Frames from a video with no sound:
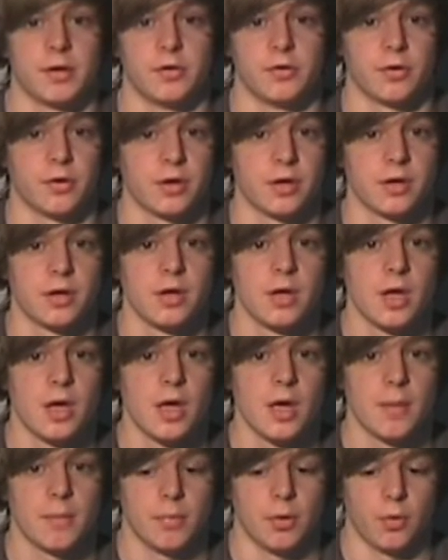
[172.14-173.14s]
buttons on it,
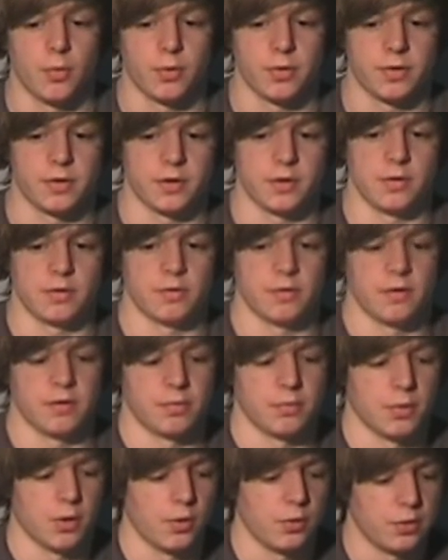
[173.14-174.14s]
but with the use of
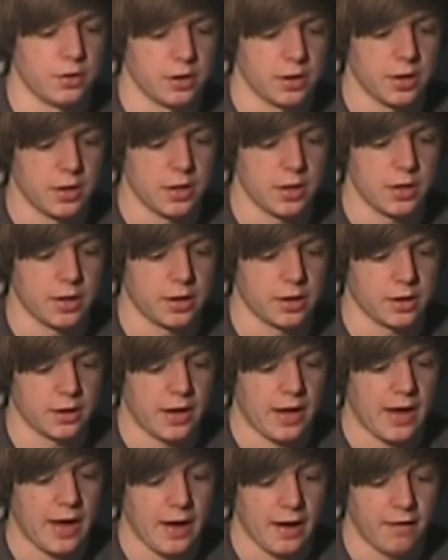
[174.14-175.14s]
this mode, it can
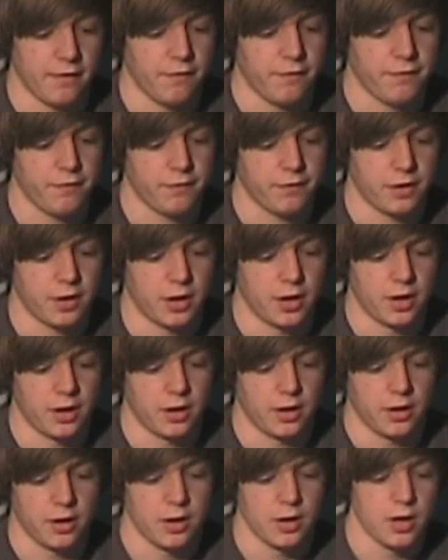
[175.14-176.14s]
have
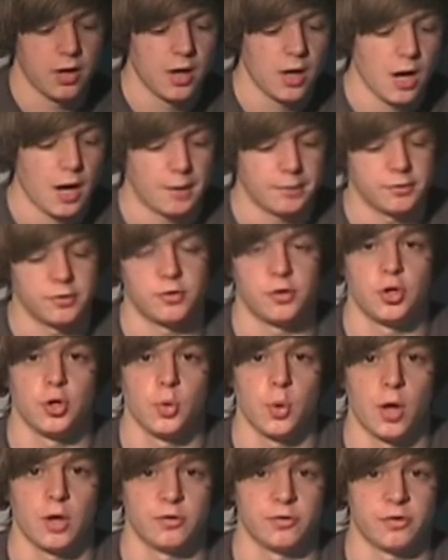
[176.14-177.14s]
up to
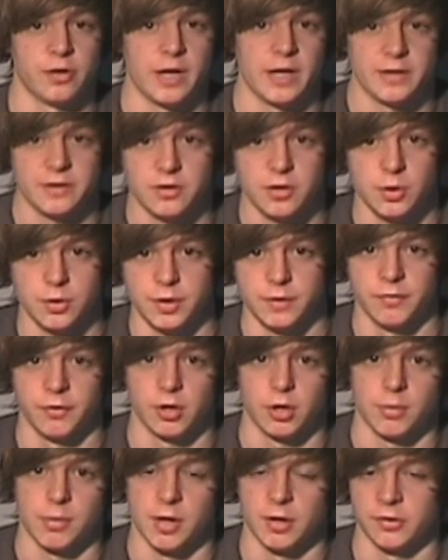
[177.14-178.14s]
282
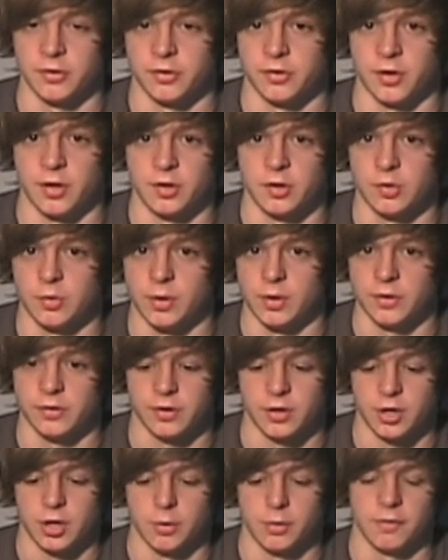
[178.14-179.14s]
different commands assigned to it.
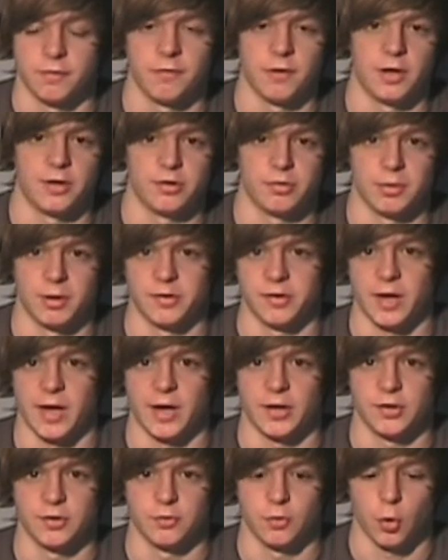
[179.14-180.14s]
So with Flight Simulator
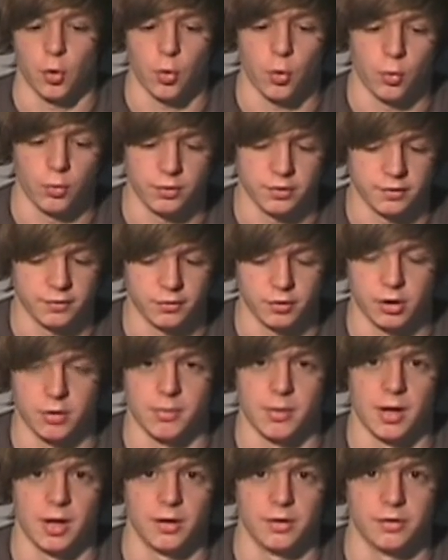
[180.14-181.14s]
X, you've got all the different
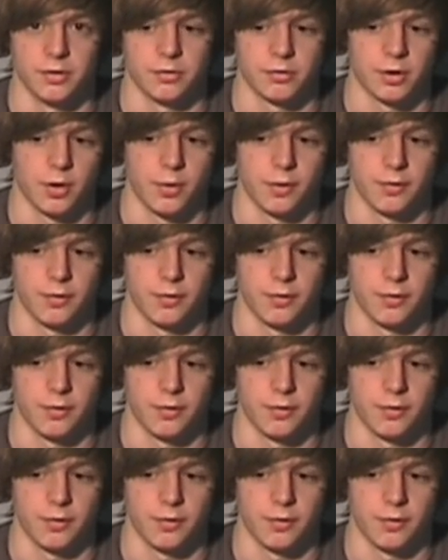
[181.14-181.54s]
commands